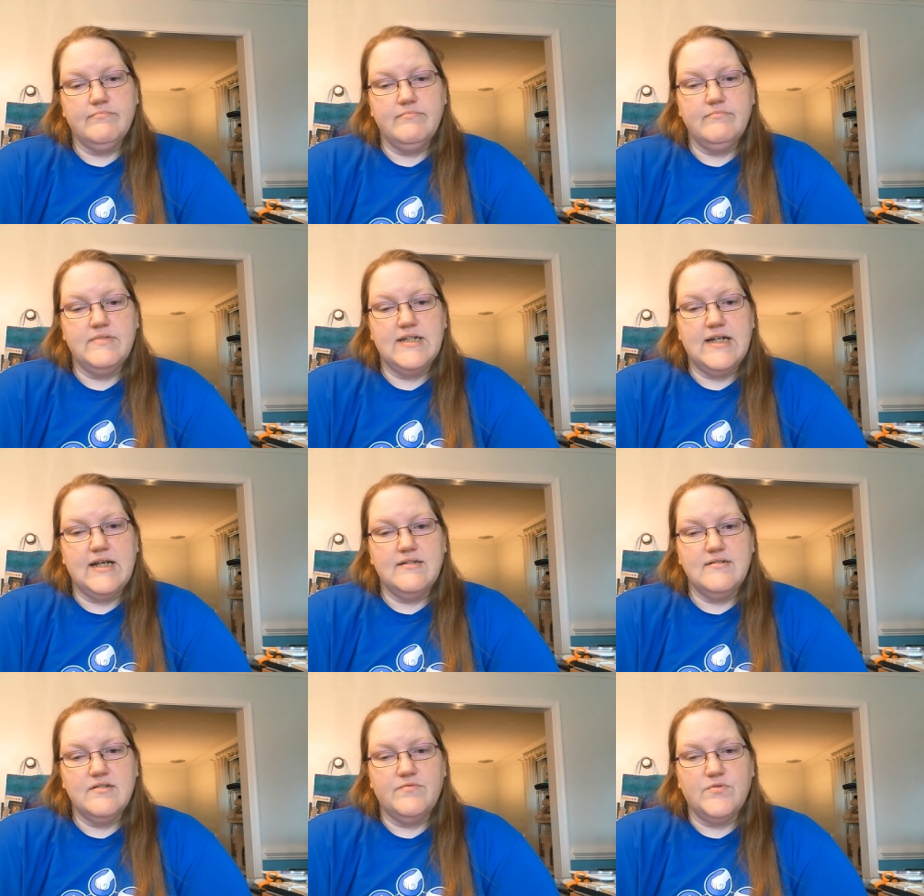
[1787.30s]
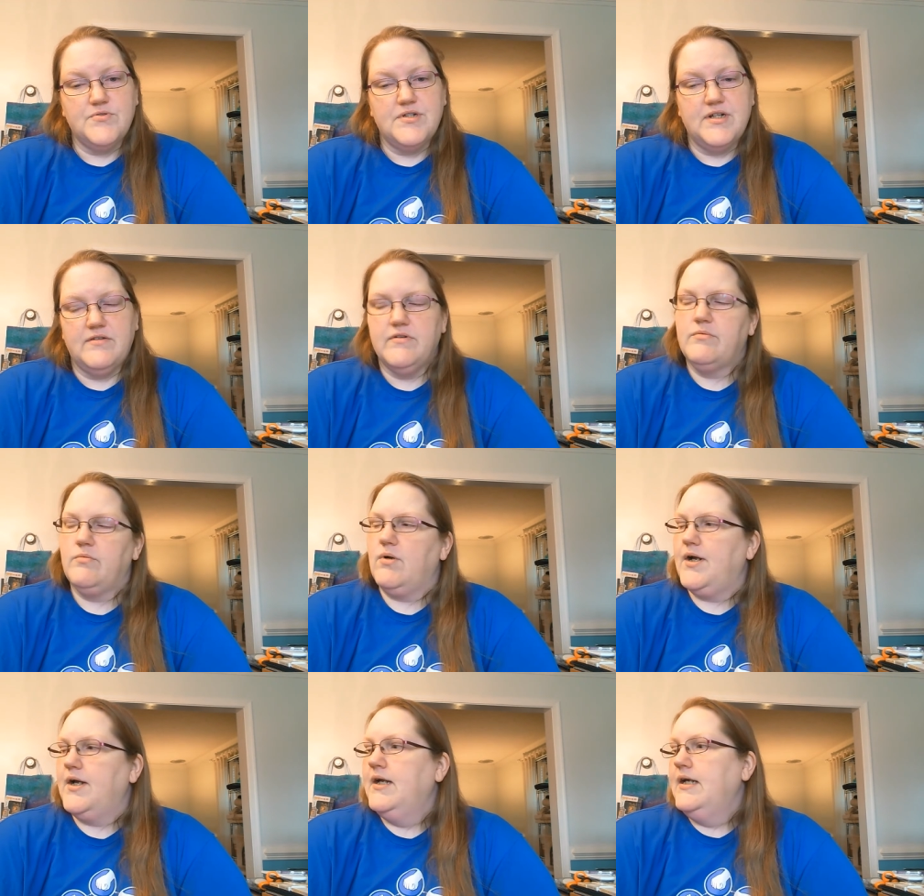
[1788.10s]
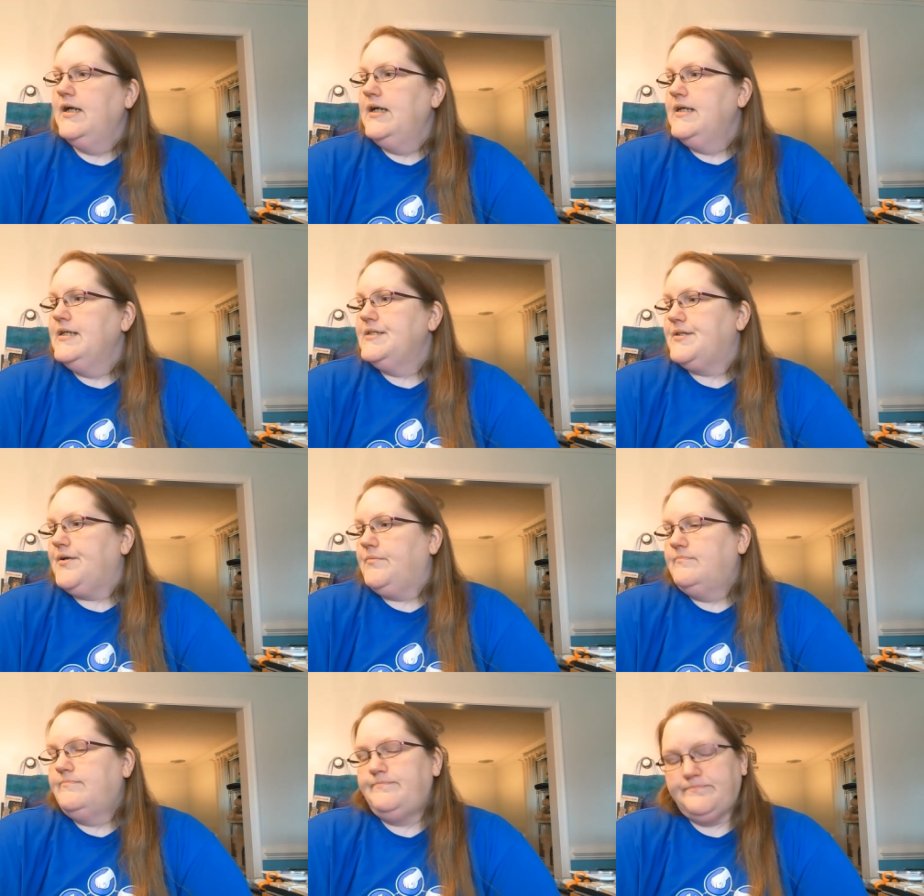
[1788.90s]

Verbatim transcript: Today is the first day of February. So,